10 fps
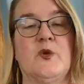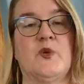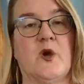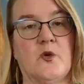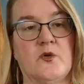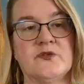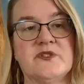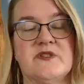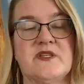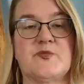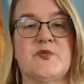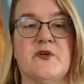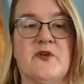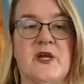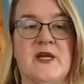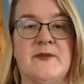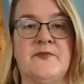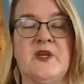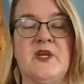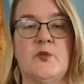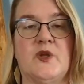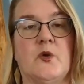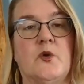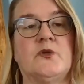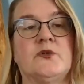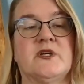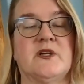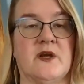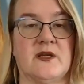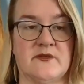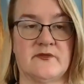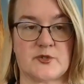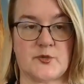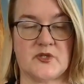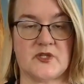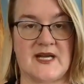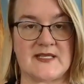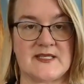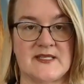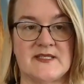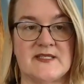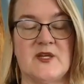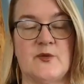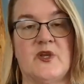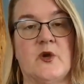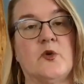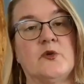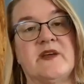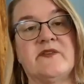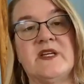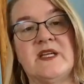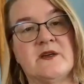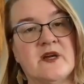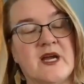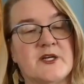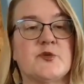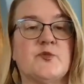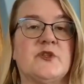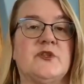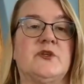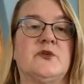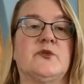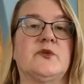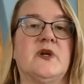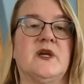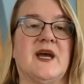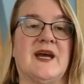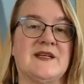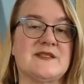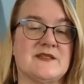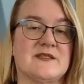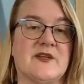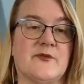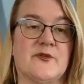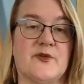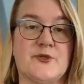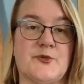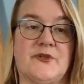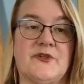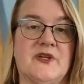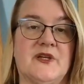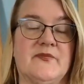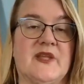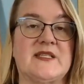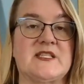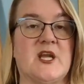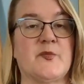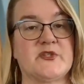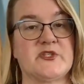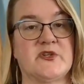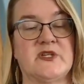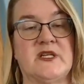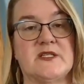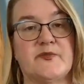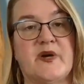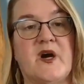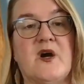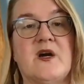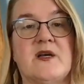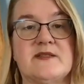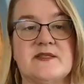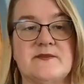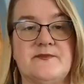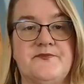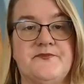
We hold this program, we hold our individual classes, we hold every interaction with you as a sacred ritual, as an opportunity to pause,